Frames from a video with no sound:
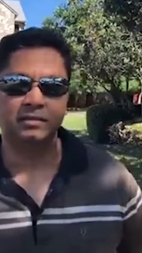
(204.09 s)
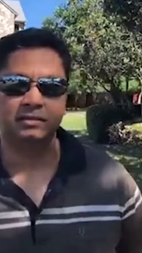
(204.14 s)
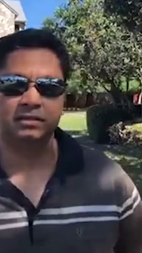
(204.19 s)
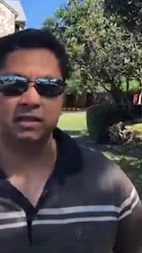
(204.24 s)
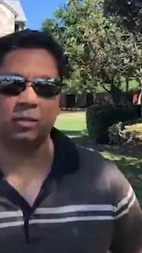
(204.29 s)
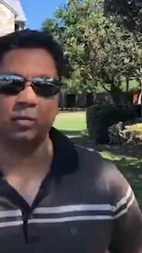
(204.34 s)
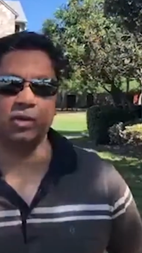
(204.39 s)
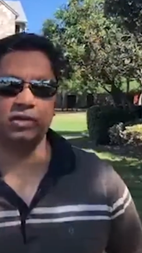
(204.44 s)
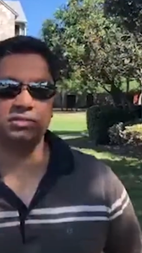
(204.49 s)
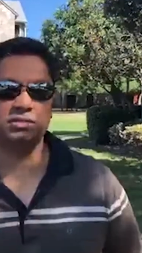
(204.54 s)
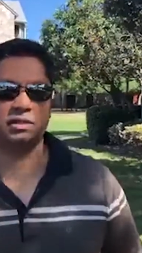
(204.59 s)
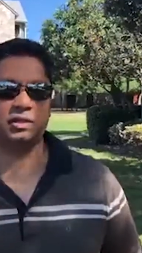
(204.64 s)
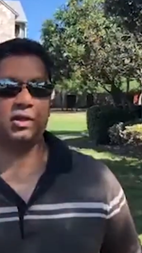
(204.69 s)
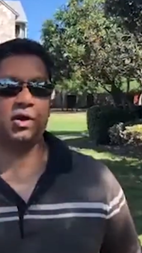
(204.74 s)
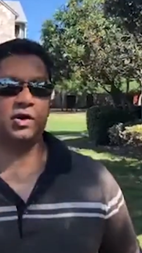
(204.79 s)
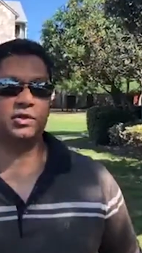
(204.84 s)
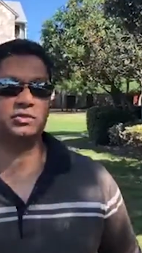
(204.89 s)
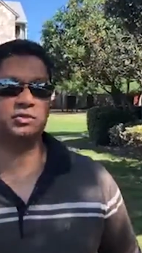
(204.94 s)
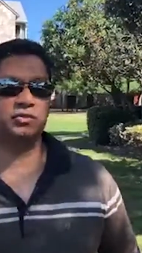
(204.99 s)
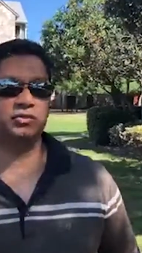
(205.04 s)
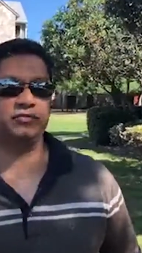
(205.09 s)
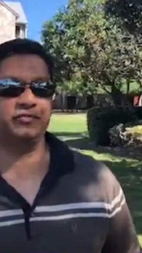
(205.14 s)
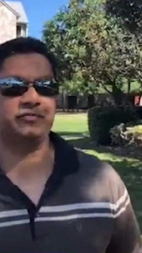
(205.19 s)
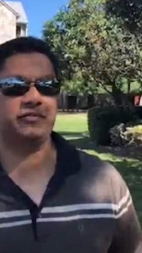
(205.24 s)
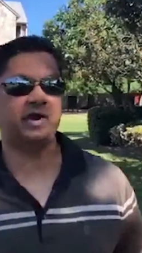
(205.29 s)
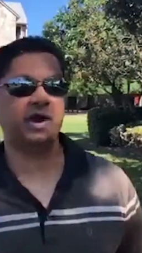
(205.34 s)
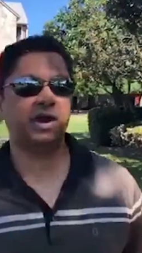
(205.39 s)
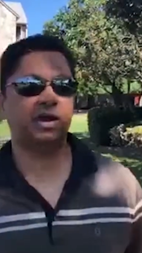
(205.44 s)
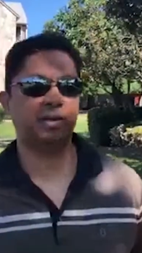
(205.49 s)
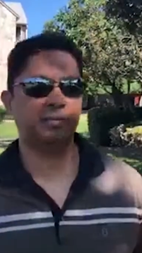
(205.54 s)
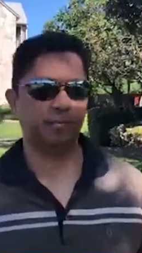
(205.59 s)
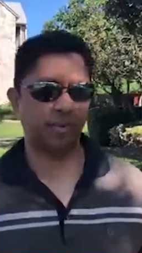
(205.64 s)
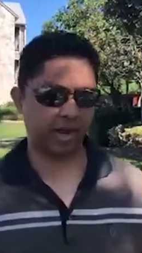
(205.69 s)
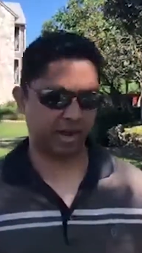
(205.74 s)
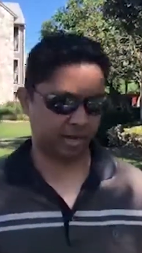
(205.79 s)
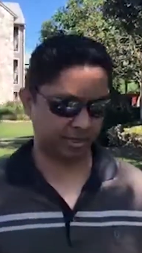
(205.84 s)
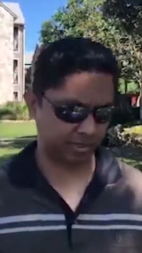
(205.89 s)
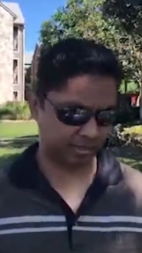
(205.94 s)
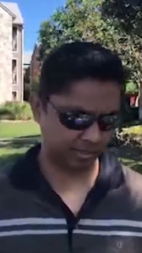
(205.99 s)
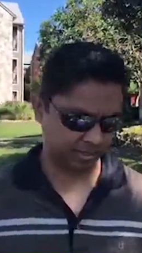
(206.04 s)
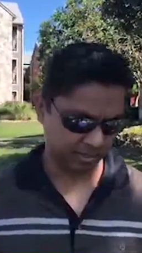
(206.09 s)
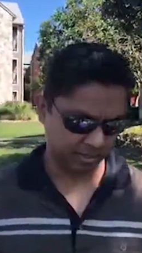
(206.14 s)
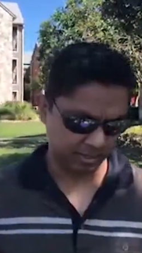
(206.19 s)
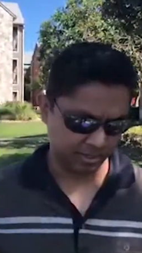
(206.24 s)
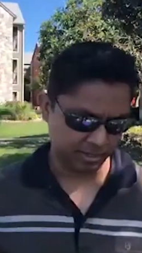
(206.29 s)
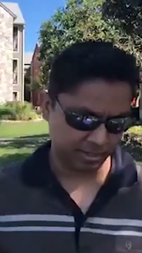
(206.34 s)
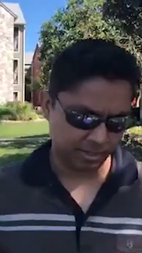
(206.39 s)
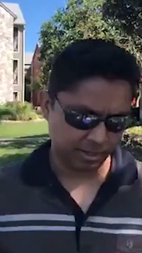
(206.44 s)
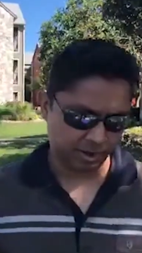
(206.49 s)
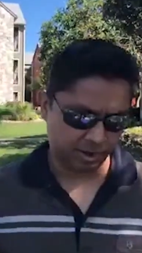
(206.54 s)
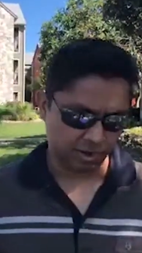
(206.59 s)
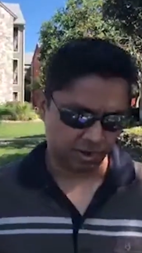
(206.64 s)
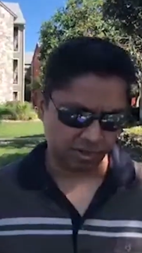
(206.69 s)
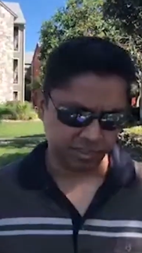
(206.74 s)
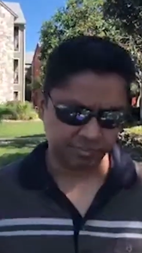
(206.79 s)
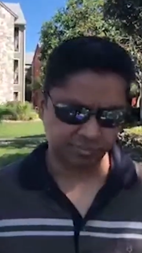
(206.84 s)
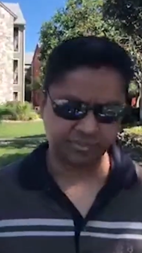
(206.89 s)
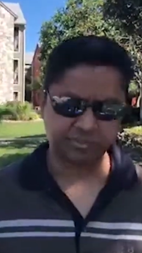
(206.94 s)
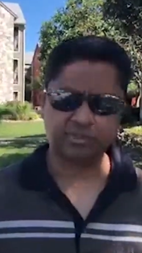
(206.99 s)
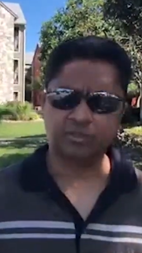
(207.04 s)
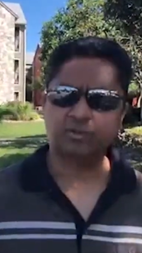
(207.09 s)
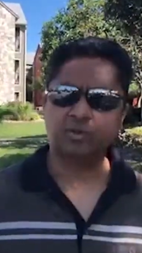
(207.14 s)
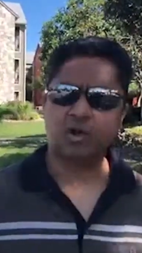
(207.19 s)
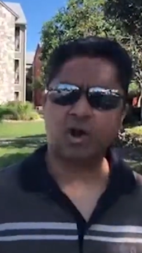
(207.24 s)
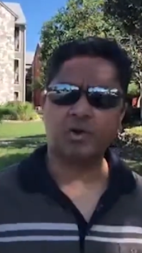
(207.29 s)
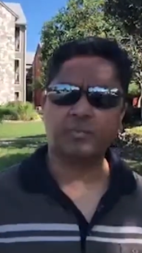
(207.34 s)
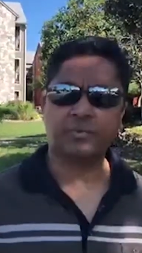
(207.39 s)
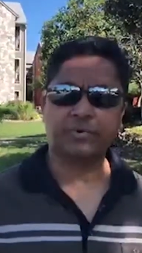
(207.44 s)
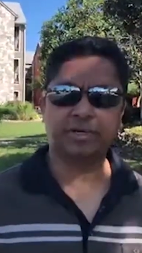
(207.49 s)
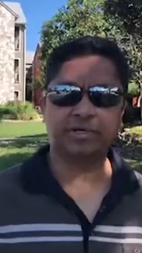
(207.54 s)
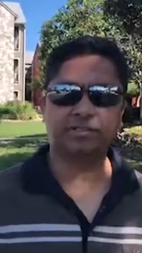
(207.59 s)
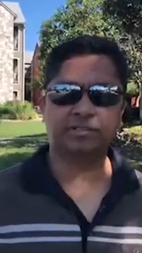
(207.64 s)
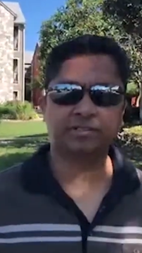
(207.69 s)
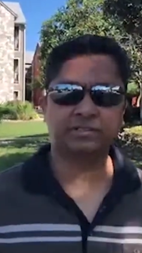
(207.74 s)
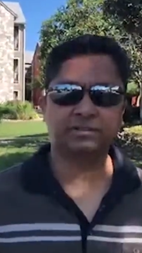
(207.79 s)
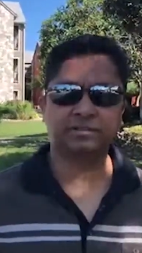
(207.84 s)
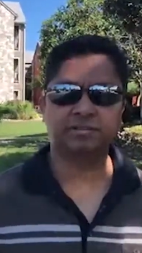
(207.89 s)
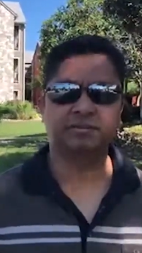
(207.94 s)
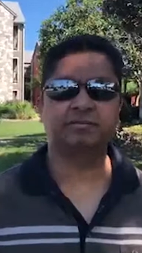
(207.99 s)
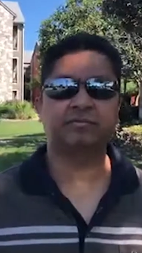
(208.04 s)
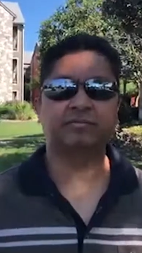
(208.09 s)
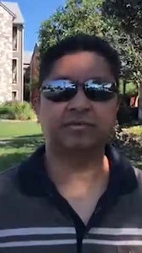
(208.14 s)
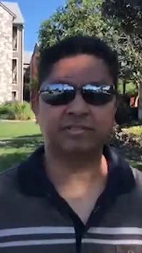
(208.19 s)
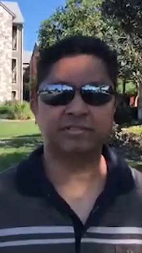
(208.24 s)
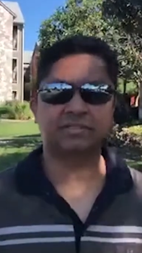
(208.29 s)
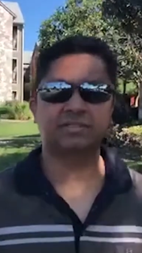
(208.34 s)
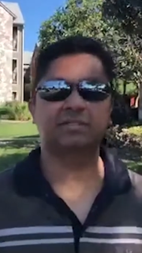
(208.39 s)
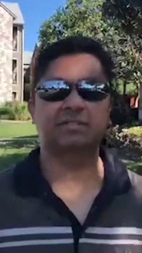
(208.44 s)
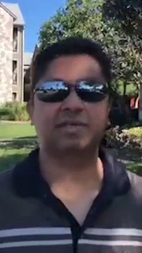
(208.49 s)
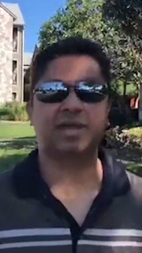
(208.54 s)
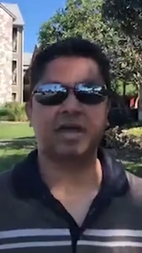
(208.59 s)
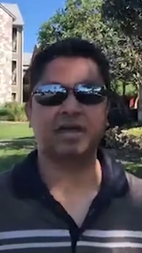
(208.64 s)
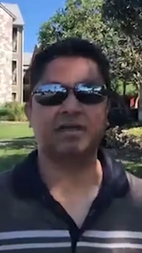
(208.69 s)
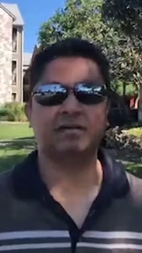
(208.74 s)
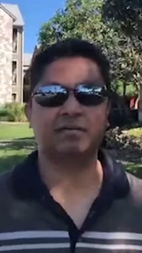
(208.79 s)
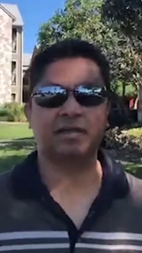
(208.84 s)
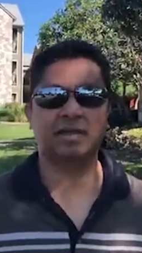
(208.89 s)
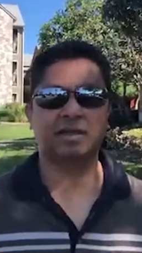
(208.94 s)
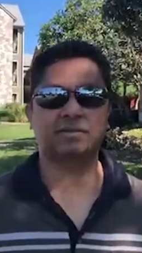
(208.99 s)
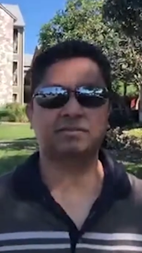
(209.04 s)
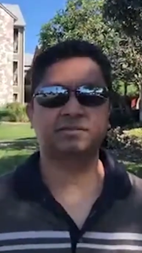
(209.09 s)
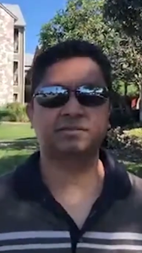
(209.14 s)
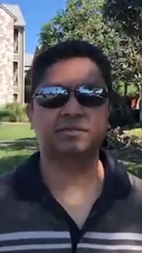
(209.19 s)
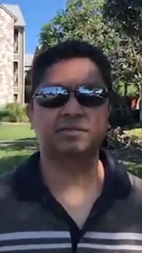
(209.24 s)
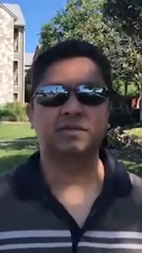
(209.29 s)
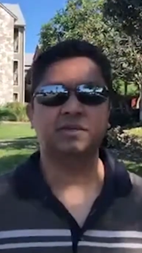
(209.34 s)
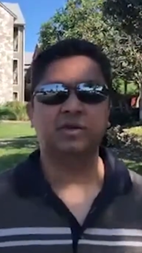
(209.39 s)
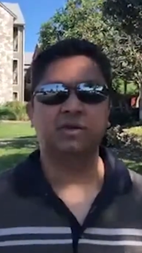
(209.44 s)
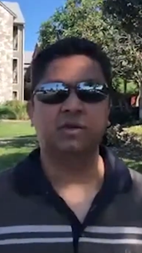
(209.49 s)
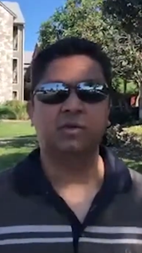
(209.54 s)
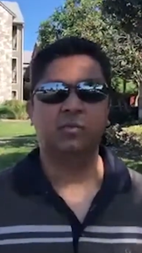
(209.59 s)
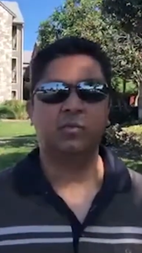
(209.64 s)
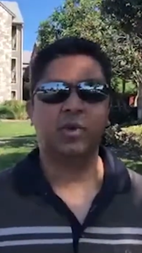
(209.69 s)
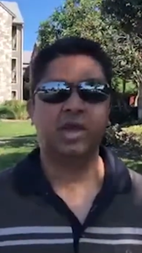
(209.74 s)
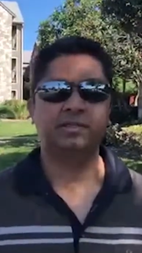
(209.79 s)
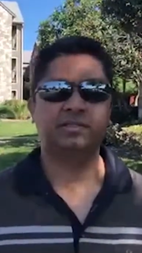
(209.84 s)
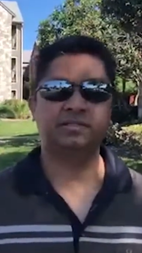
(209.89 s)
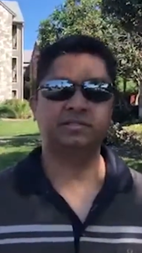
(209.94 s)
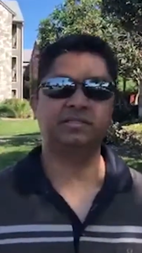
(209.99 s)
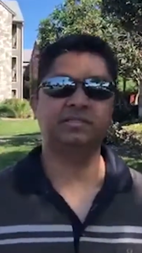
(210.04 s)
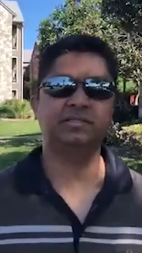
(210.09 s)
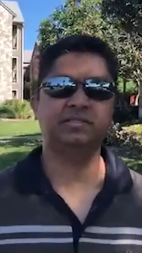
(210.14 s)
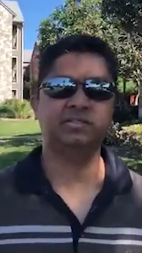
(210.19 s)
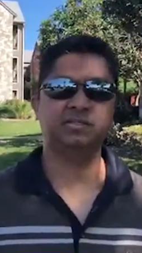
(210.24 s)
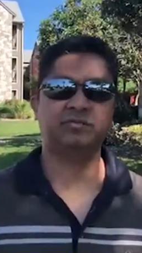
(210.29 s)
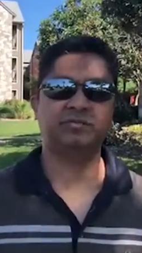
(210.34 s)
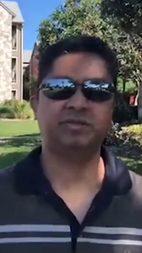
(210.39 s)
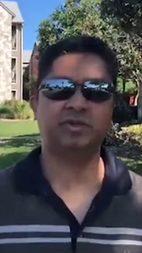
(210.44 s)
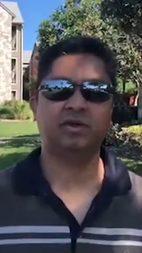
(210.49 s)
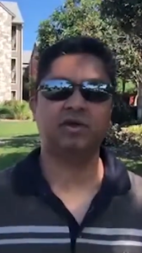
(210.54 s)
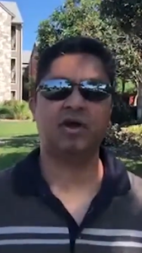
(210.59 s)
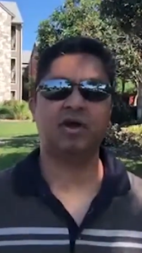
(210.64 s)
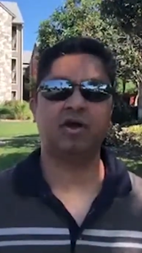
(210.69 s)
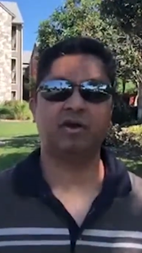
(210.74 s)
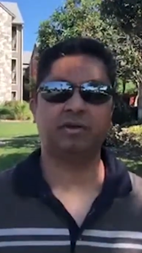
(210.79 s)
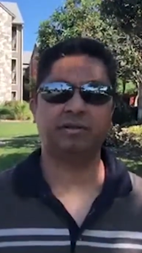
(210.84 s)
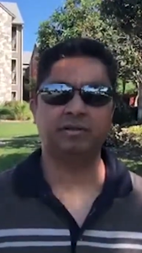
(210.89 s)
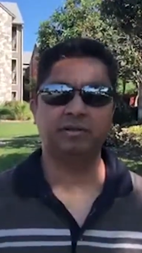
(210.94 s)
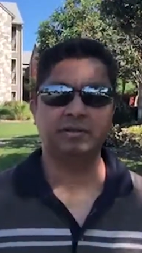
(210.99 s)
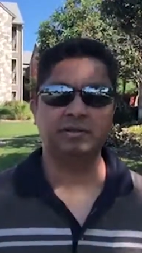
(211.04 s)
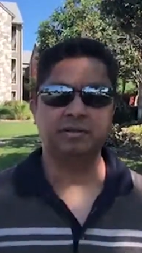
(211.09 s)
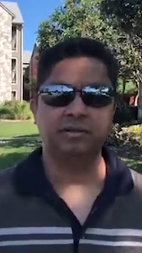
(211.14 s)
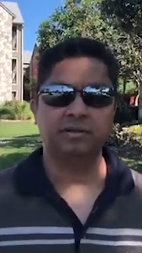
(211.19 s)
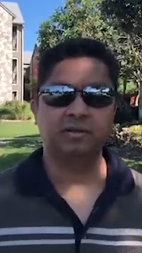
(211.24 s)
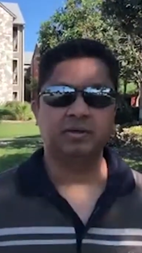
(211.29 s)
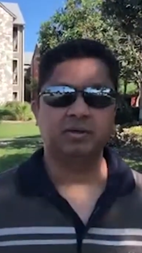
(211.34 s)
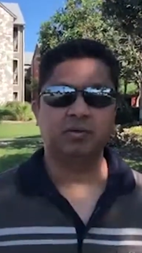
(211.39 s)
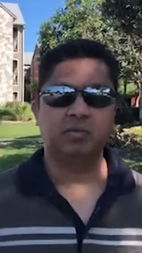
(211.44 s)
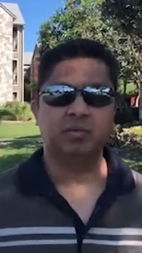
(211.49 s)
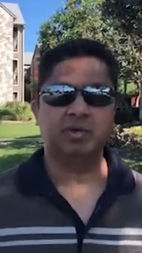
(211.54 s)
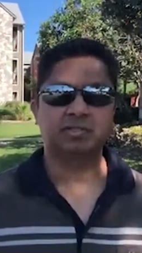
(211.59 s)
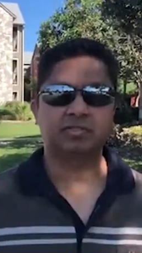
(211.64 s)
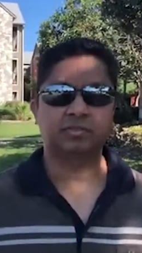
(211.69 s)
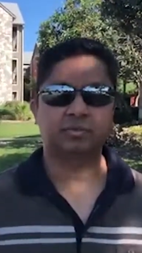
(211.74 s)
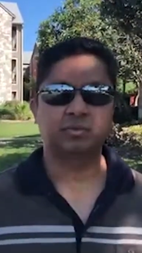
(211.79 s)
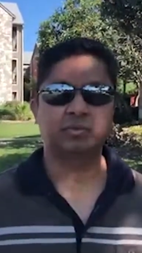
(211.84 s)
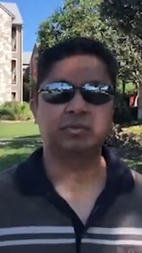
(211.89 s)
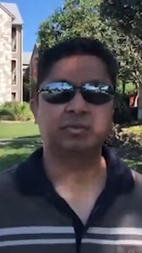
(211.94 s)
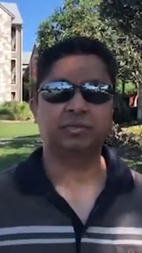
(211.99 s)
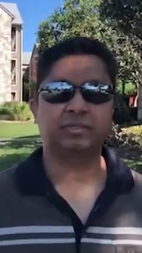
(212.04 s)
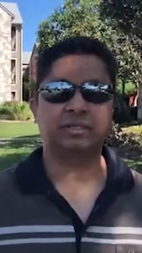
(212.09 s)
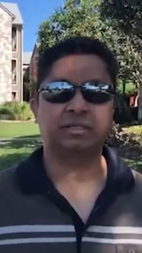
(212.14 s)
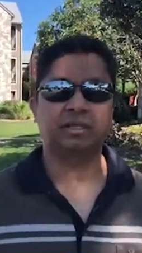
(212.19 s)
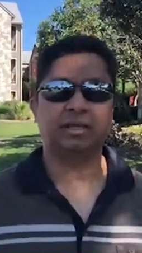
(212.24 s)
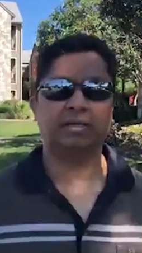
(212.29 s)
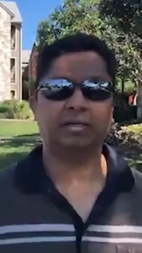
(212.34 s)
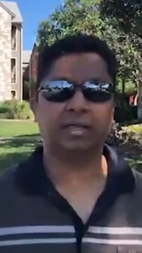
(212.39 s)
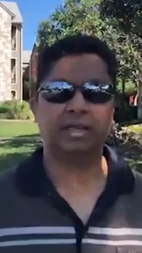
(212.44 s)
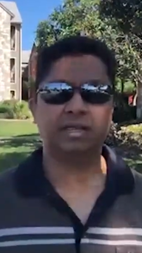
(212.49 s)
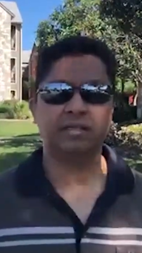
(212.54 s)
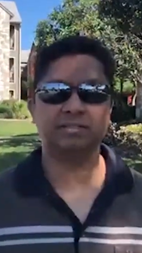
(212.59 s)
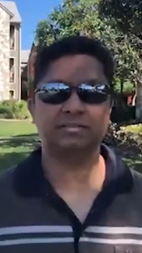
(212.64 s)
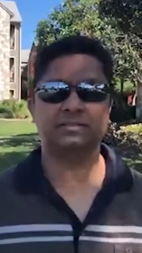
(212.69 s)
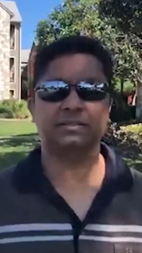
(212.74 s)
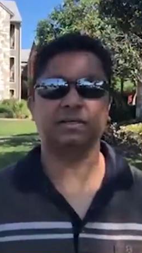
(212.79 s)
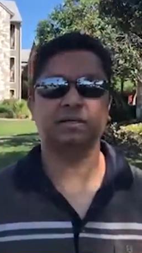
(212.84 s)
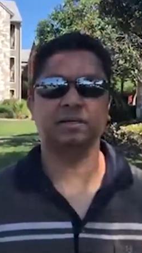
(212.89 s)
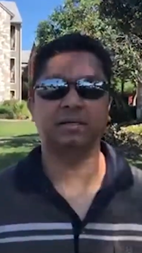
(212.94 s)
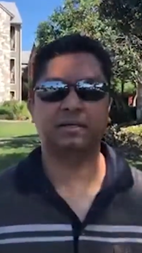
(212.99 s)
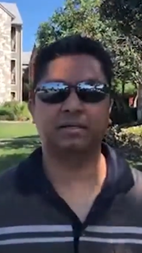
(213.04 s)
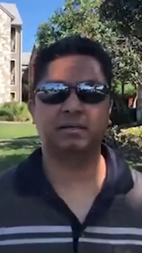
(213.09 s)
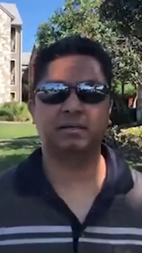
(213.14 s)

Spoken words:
there was a lawsuit filed by Hospital Corporation versus the IRS, where the decision of the court was ruled against